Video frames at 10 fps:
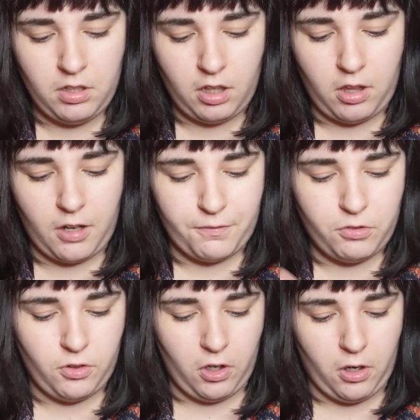a lot of
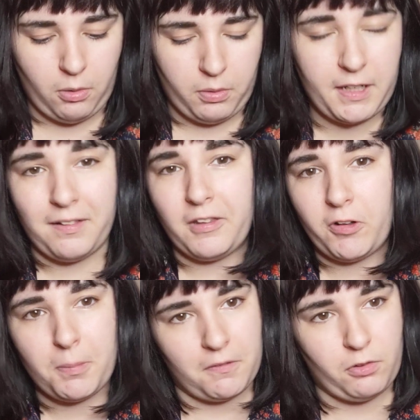dough, and a
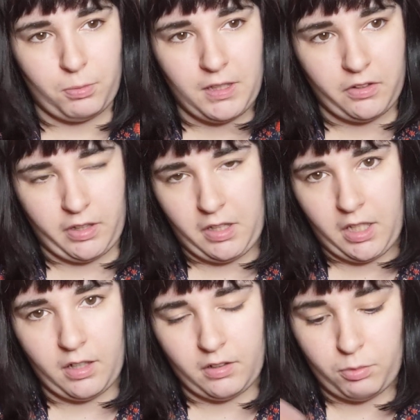little bit of sweetness at the
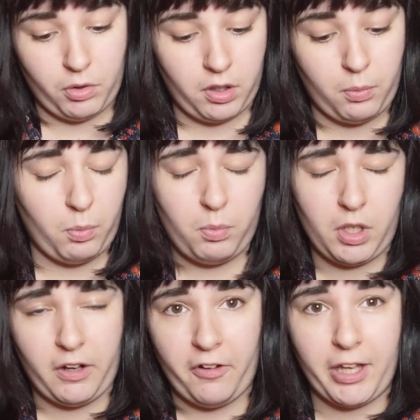end is really,
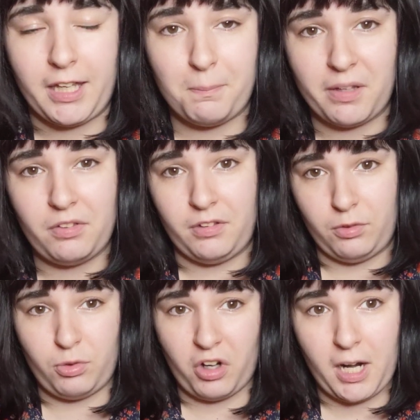how I can bestly
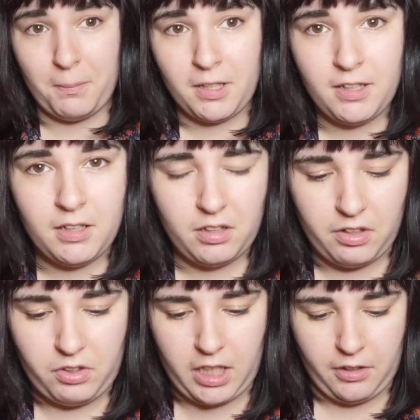describe
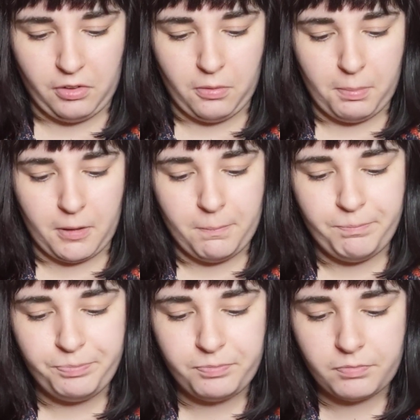this candle. But
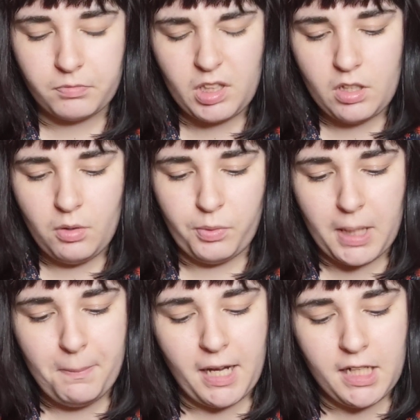would
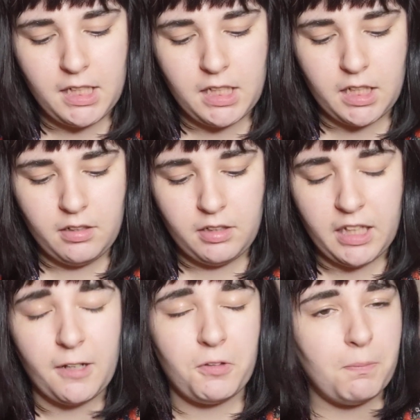I buy it again?
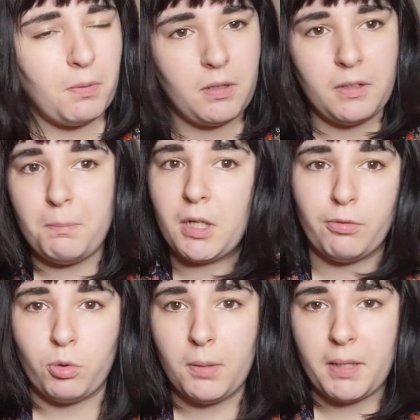Yeah, if they put it in bigger
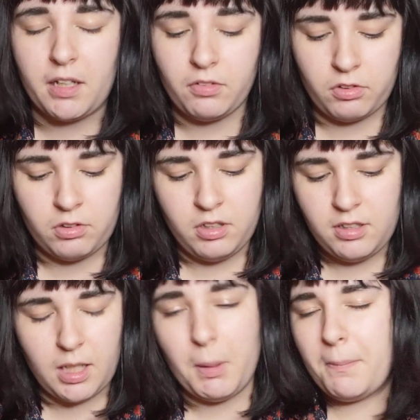formats.
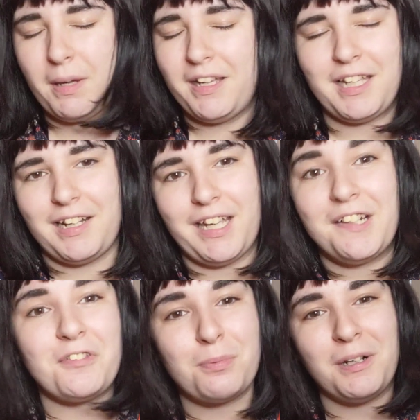I'm not buying it again
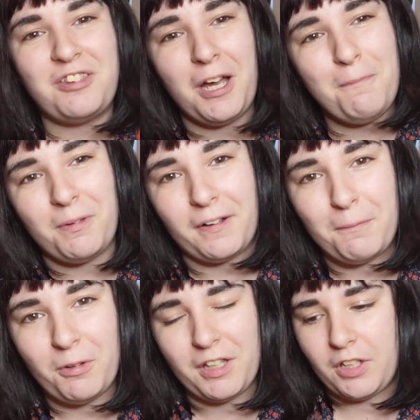in a small tumbler.
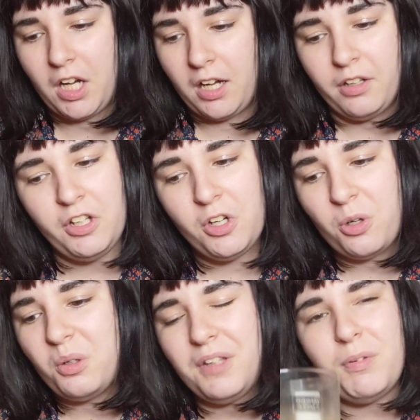I'm really not.
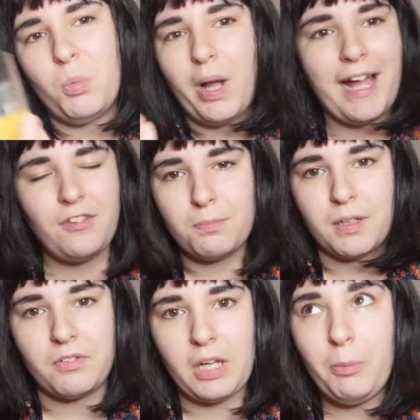Or even wax
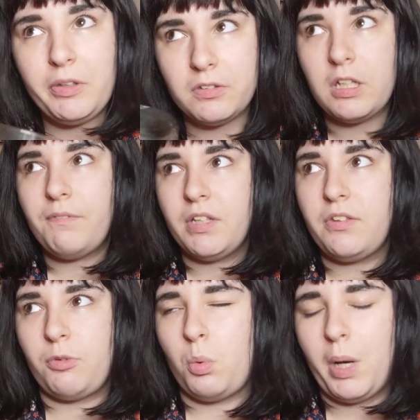melts. I would love this
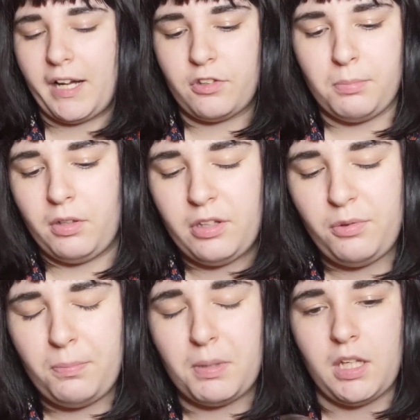as a wax melt.
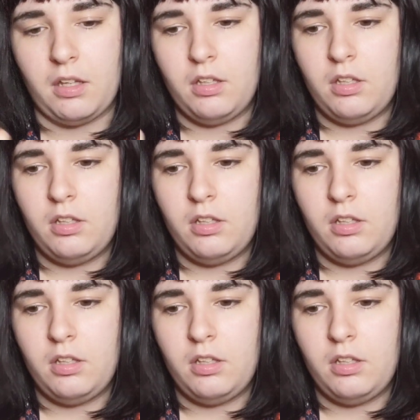This would be